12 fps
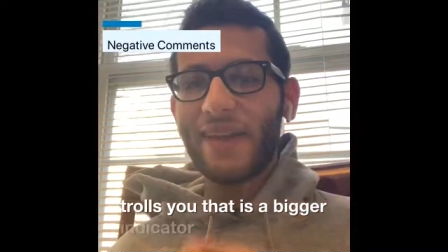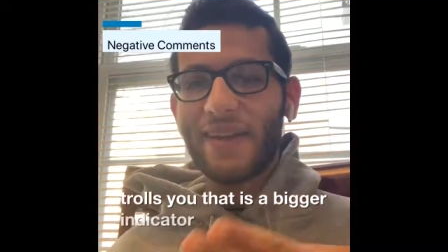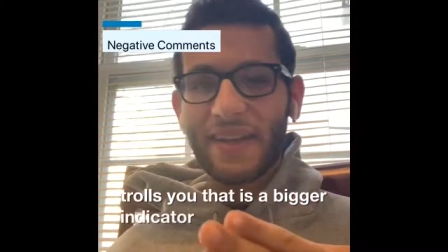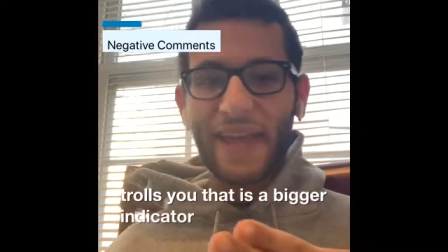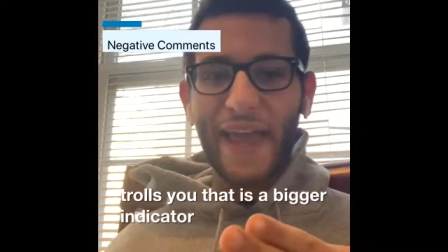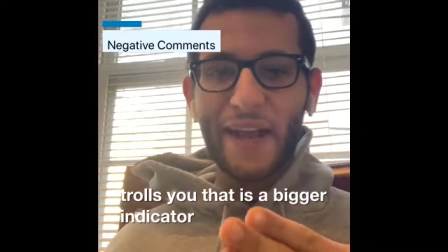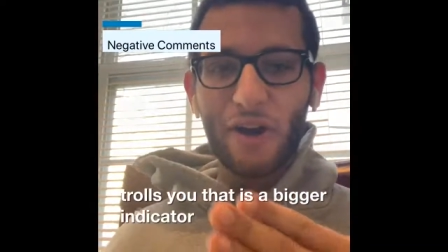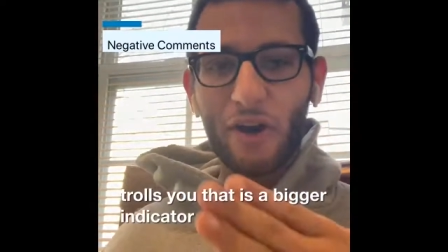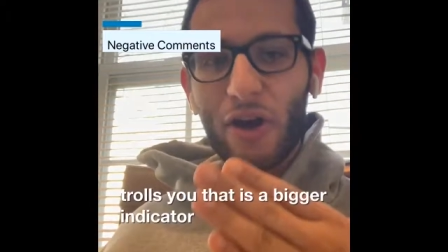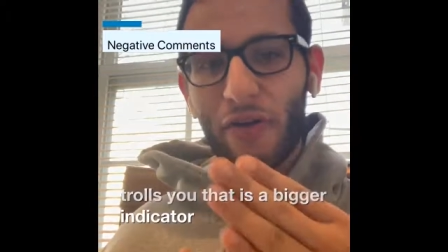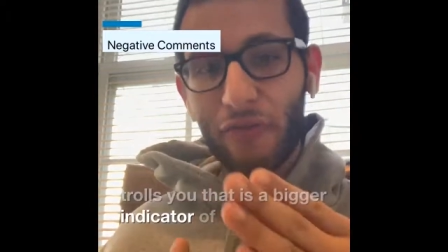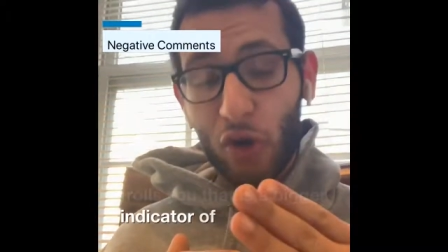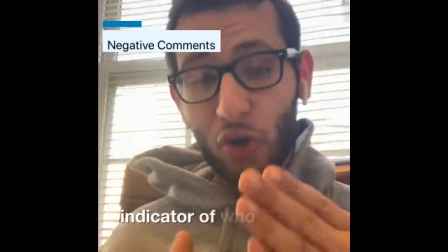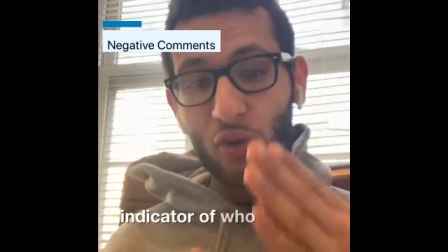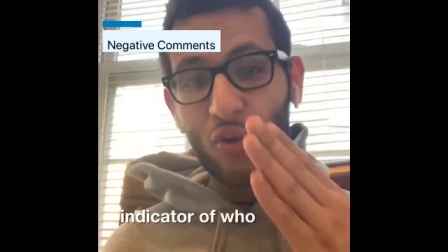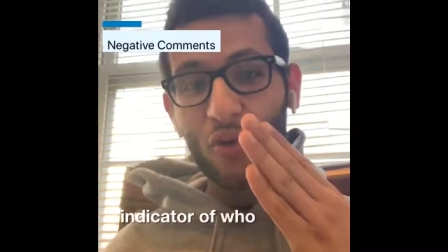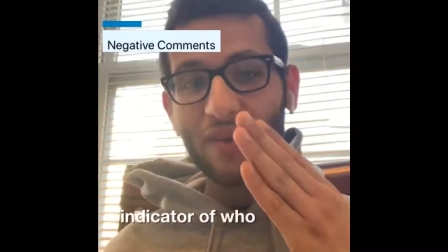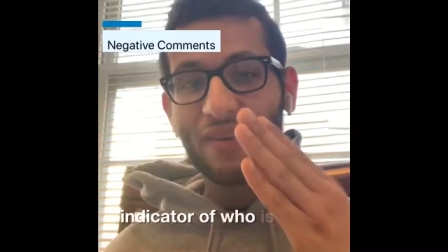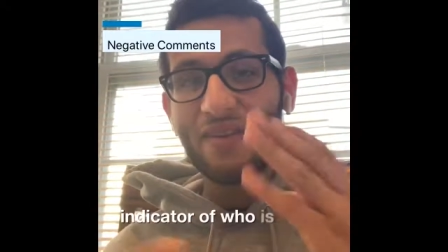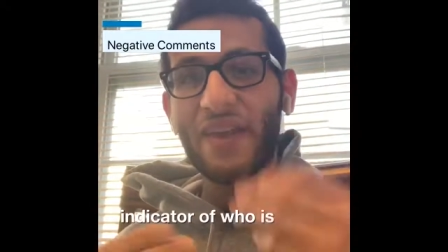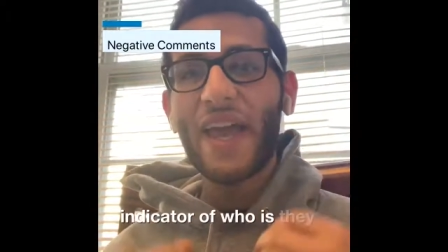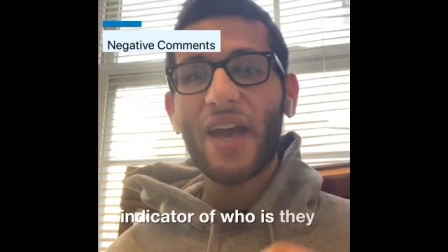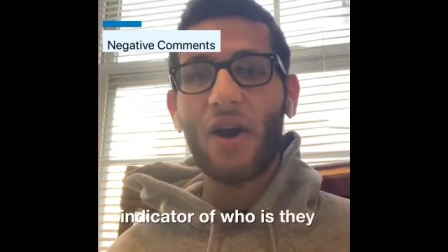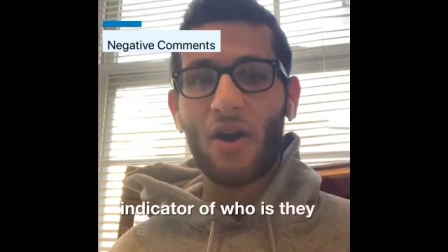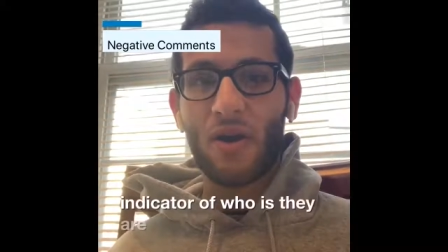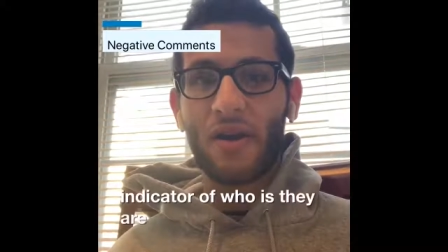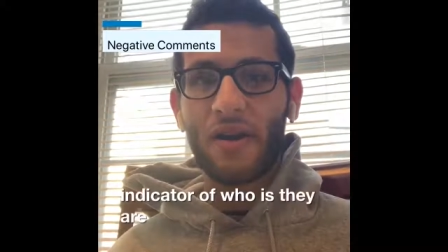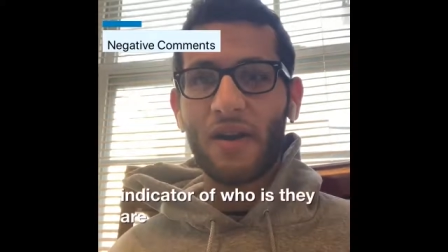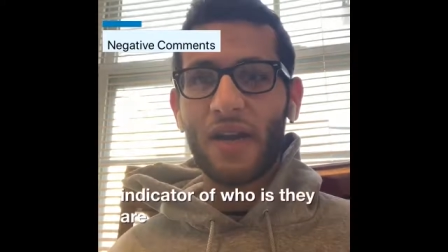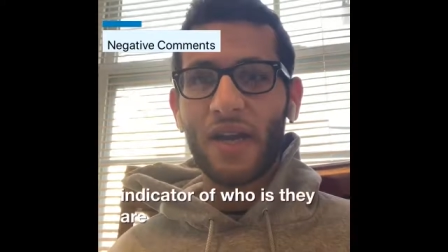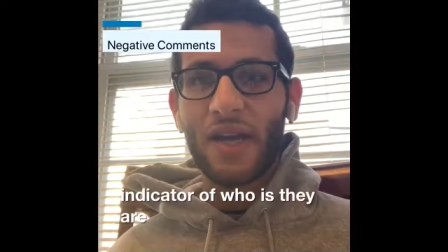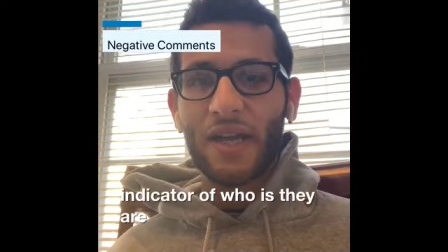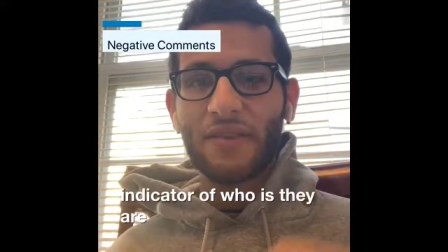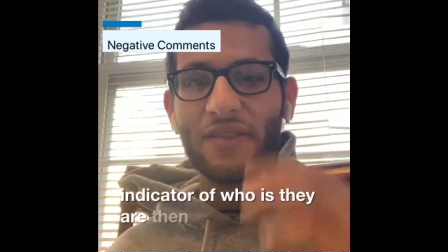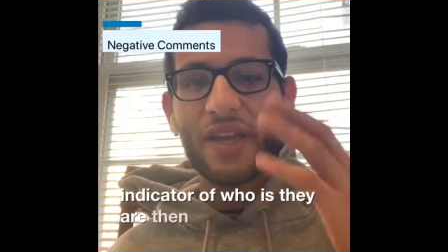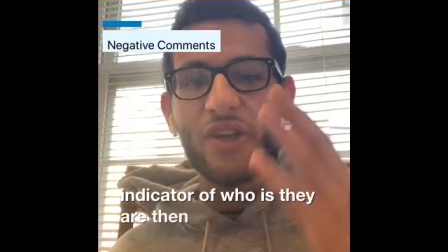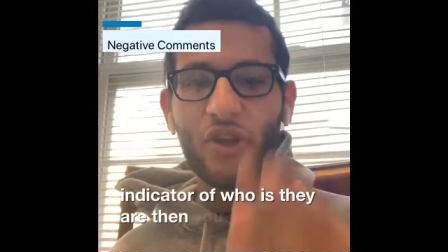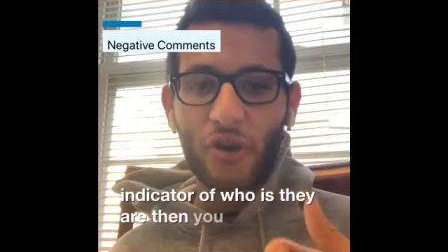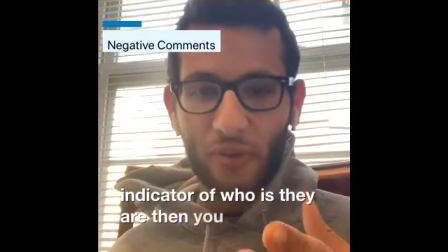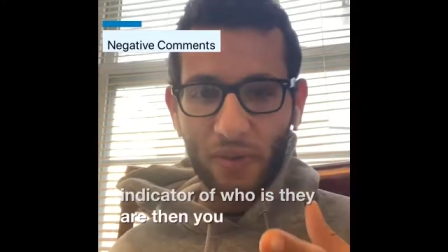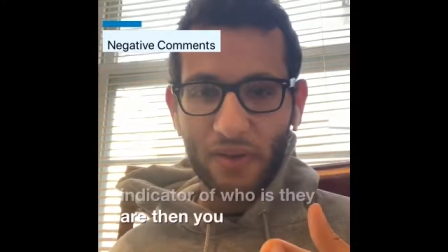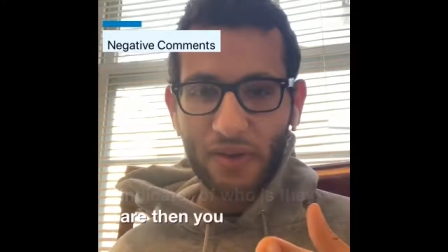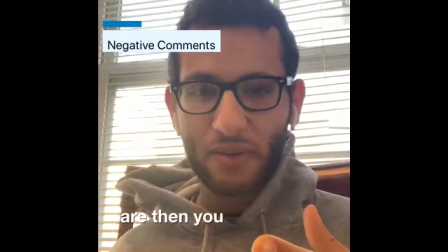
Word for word: indicator of who they are than you.